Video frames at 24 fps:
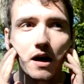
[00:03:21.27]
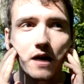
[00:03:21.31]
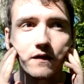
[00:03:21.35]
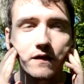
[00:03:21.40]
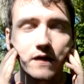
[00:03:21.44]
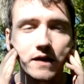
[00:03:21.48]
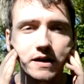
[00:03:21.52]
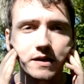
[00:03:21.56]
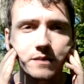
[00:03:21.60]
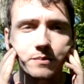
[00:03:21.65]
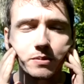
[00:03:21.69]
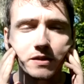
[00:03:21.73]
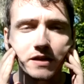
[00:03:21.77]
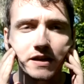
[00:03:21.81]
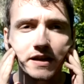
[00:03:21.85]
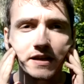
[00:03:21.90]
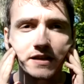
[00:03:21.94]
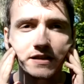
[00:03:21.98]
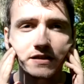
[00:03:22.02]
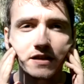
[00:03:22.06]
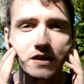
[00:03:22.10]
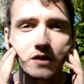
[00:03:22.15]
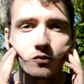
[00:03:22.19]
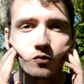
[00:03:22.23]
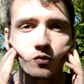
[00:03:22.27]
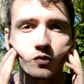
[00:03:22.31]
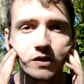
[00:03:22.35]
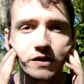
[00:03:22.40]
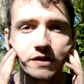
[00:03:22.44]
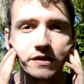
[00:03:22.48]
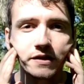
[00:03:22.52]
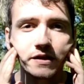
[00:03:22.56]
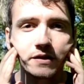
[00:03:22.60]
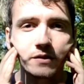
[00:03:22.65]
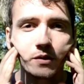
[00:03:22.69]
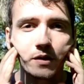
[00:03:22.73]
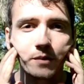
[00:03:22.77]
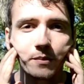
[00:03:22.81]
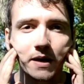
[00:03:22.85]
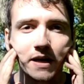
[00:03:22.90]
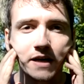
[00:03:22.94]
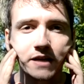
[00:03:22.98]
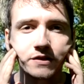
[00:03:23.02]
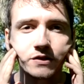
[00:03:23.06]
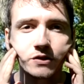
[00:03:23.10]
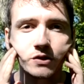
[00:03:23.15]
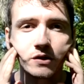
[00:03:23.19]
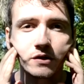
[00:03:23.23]
find a place that really
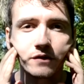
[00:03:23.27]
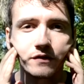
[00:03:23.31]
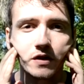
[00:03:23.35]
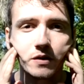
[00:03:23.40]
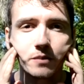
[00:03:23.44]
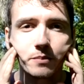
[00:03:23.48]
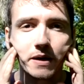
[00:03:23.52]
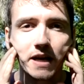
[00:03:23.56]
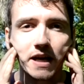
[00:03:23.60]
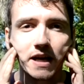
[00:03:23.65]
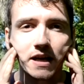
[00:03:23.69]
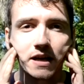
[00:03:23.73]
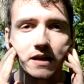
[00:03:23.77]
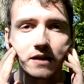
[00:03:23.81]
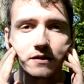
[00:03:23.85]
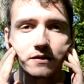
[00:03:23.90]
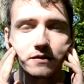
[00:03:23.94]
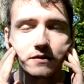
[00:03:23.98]
reminds you of your pain.